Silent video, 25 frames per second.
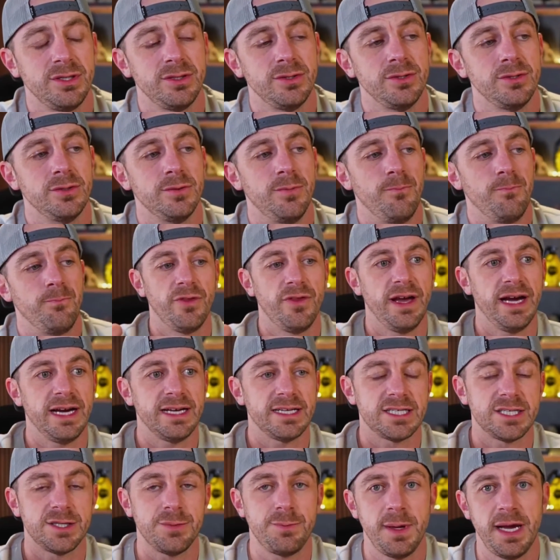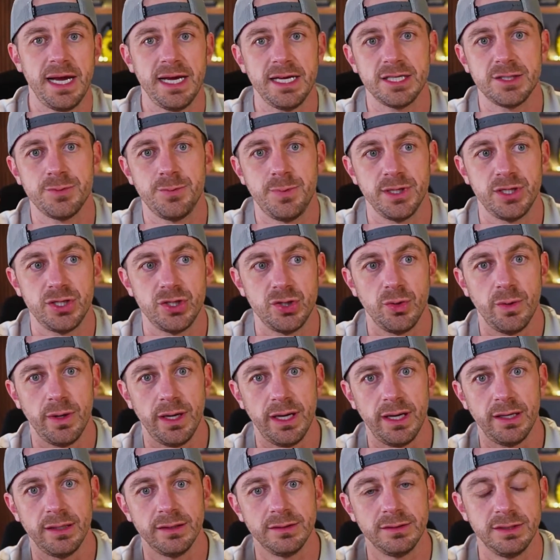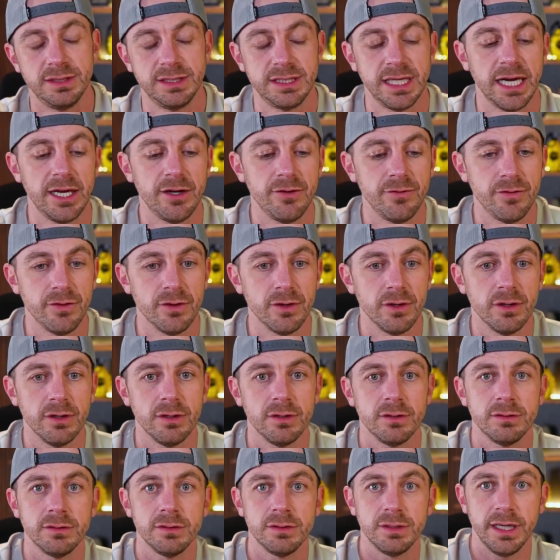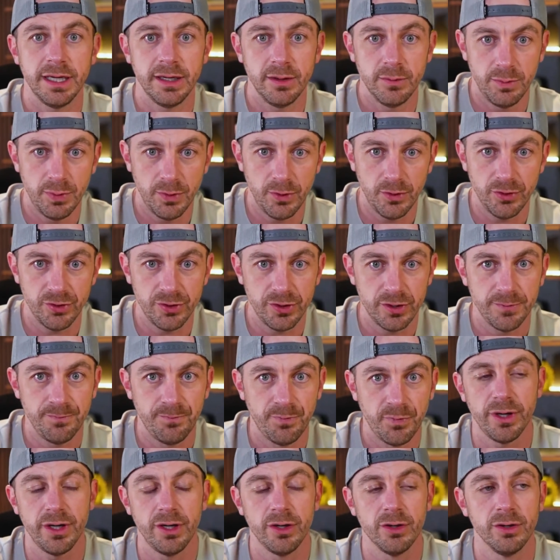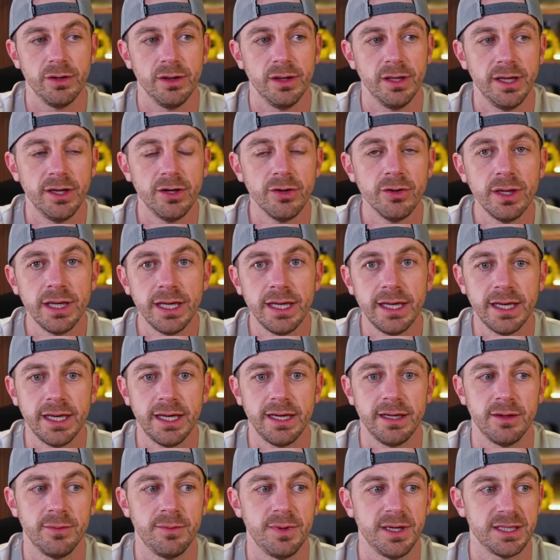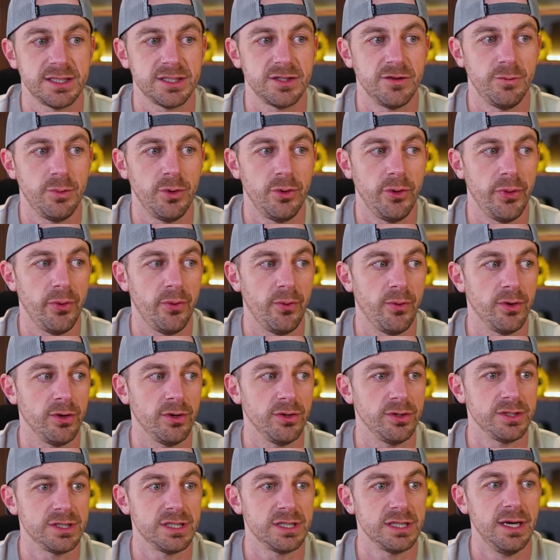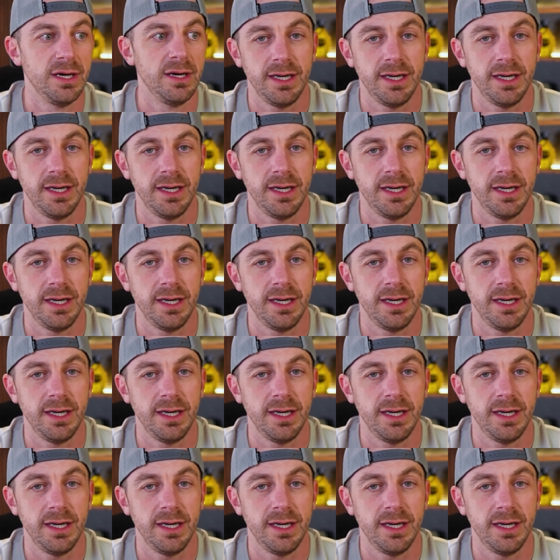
to that space between Denver and Boulder, where you're literally getting the best of both worlds,